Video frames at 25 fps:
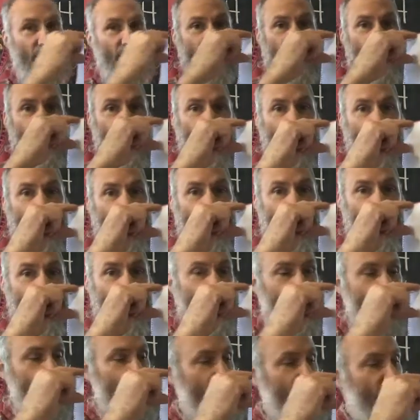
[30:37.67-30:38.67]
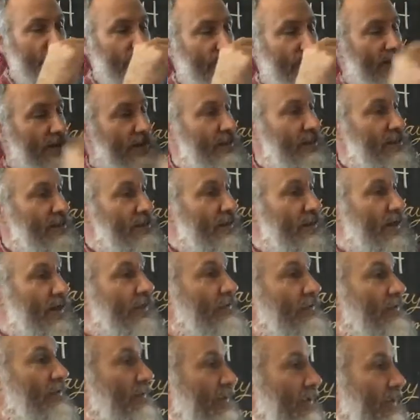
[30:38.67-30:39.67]
be that big. So I'll
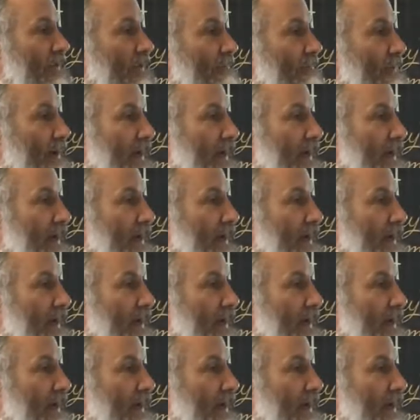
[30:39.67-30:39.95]
do it on